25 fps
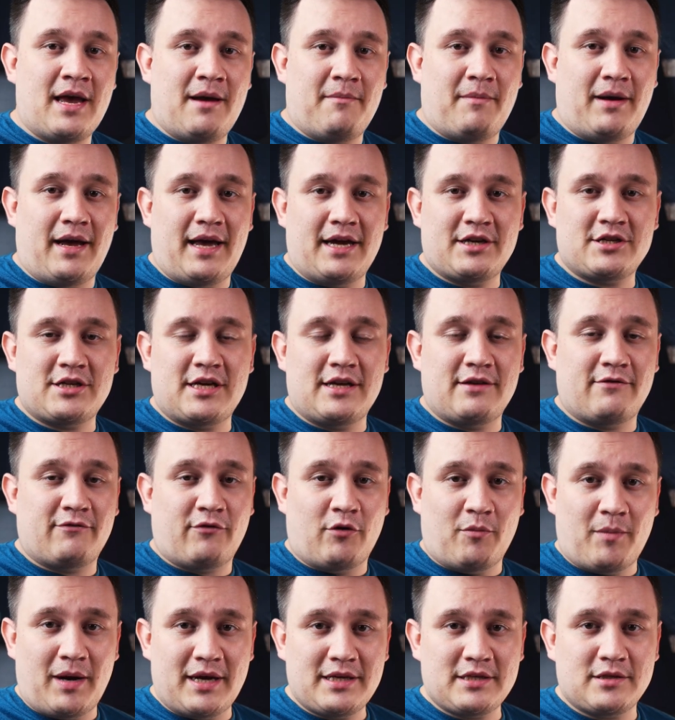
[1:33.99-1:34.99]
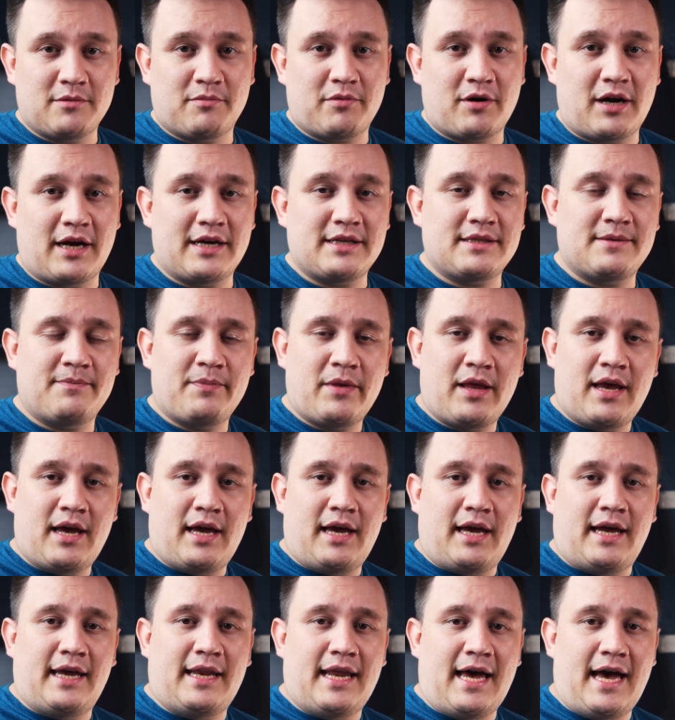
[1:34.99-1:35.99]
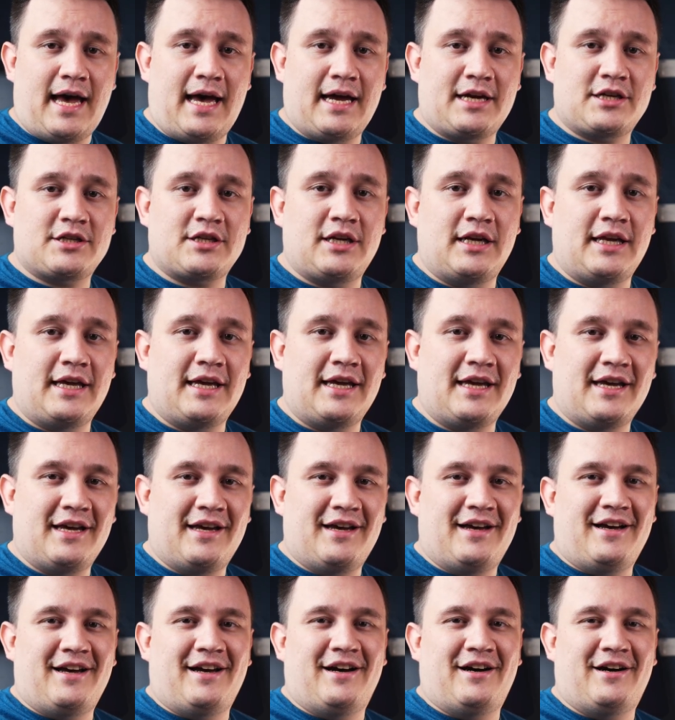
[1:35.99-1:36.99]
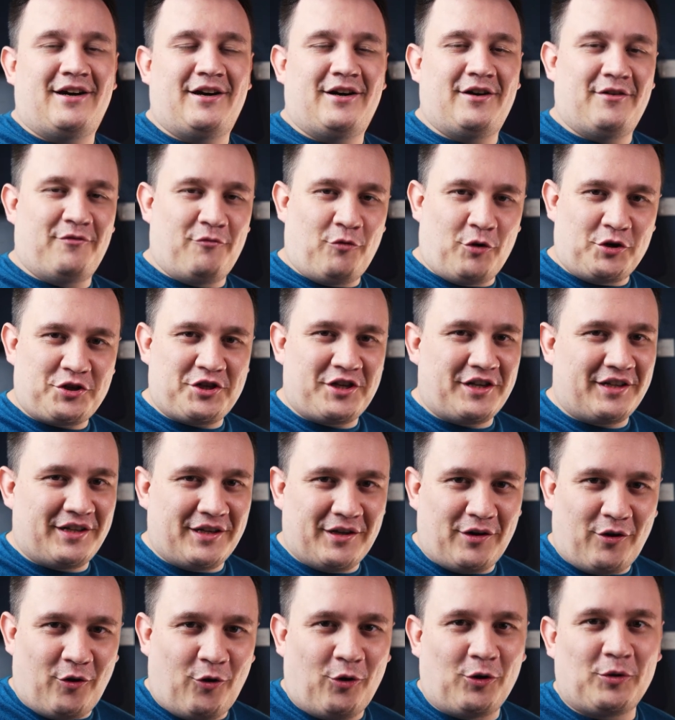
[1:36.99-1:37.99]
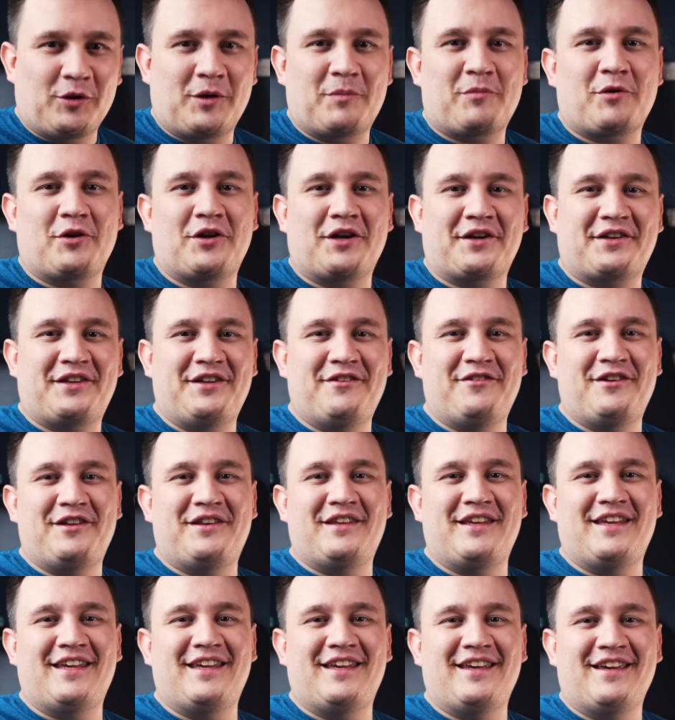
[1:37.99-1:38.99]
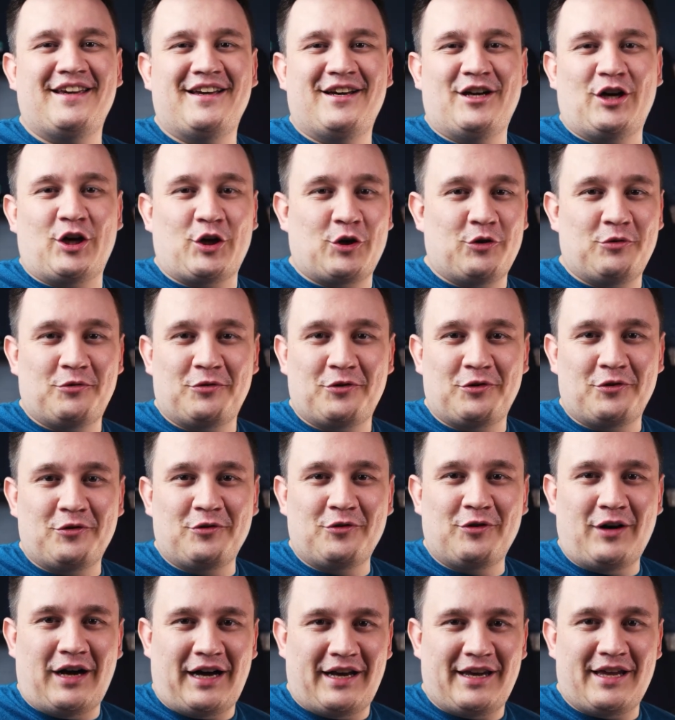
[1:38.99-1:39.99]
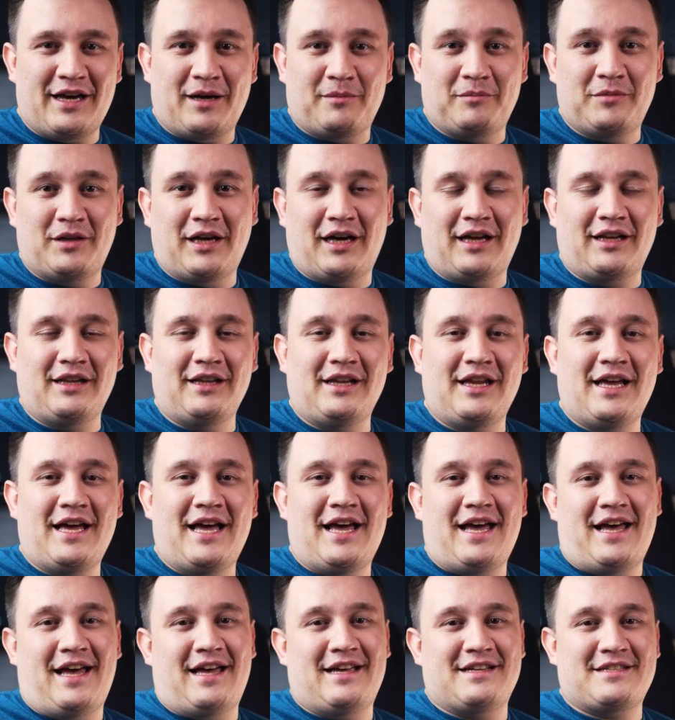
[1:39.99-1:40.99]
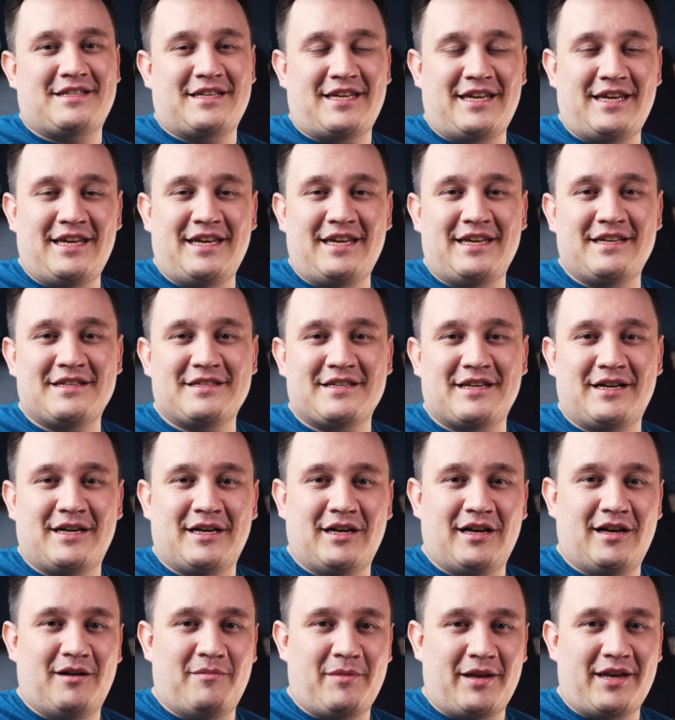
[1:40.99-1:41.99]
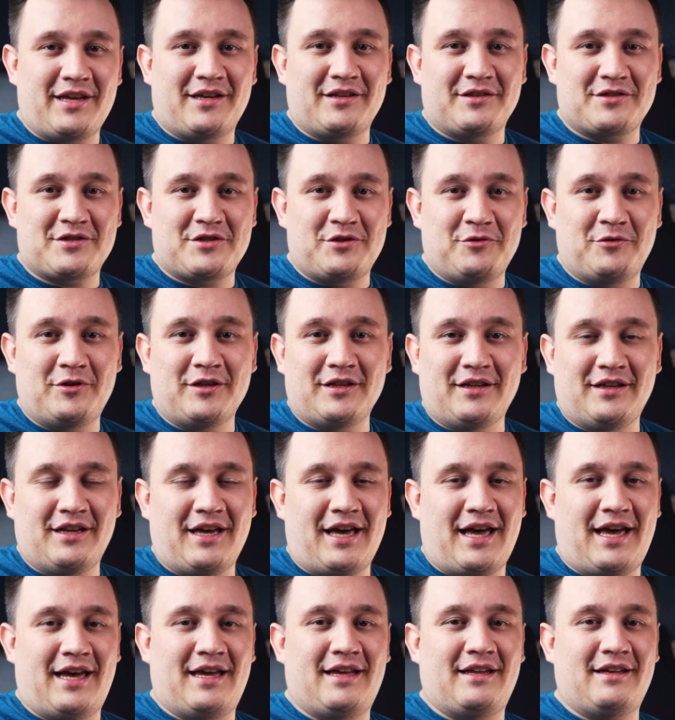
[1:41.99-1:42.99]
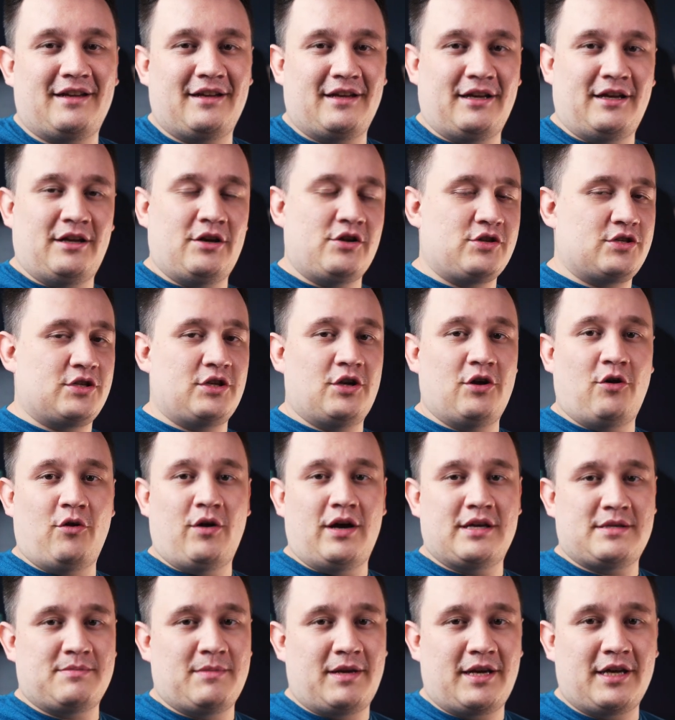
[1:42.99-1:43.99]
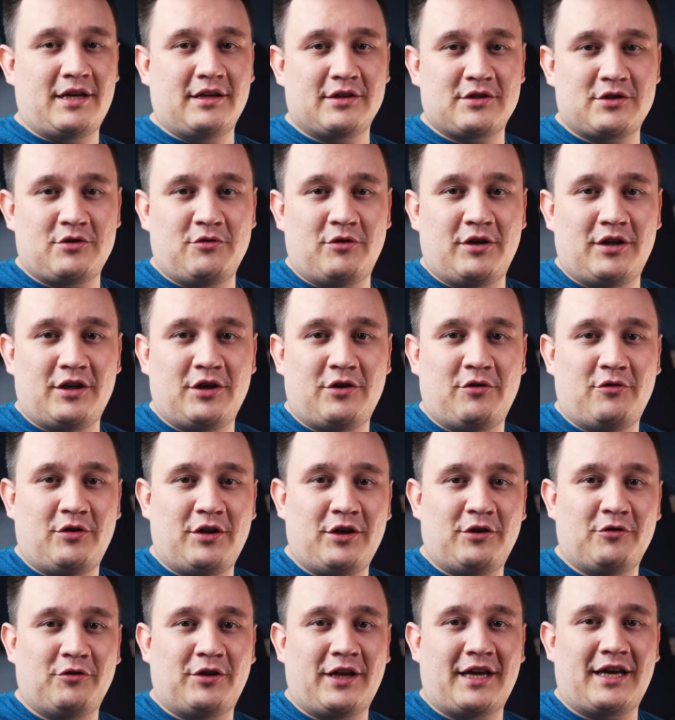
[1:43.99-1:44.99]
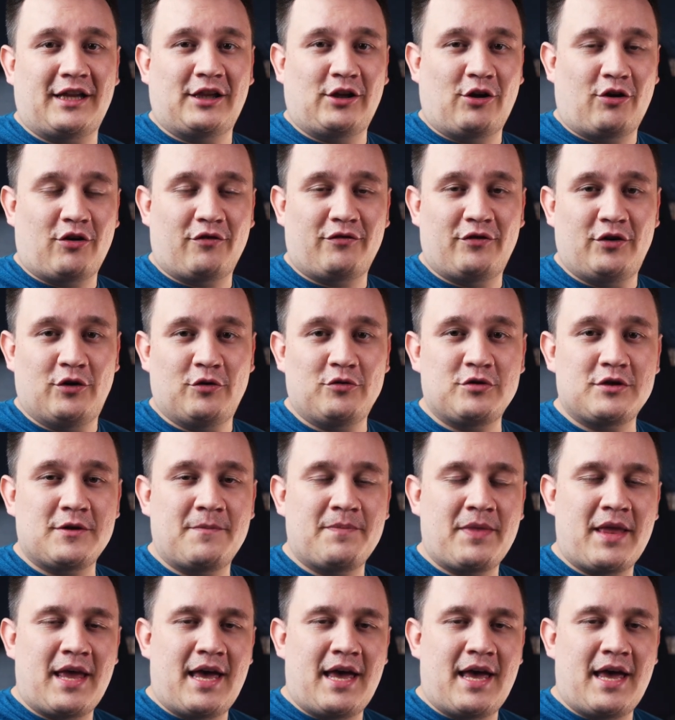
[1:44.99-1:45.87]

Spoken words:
But actually, for my surprise, it actually watching all the productivity guru Ali Abdal, as he is a medical student, and as you know, as medical student you need to take a lot of notes.